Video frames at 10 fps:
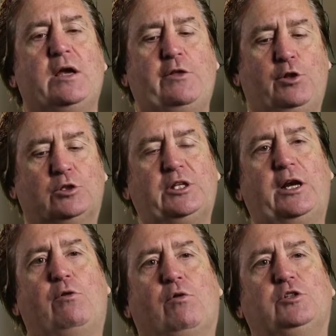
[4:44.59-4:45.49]
If you looked at
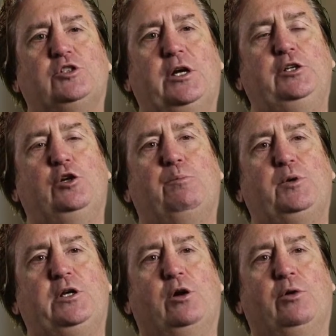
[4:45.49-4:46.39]
it over a 10-year
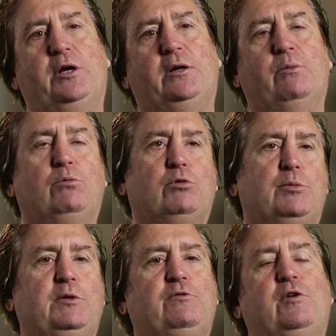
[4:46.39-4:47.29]
period, when we're
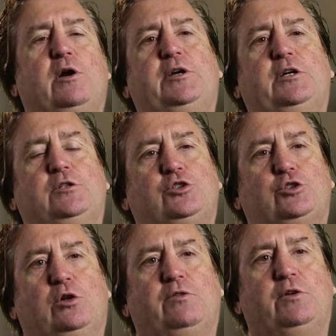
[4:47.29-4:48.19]
going to be very
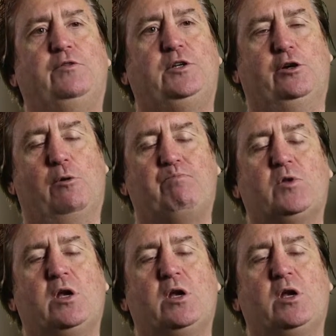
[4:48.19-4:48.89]
conservative here,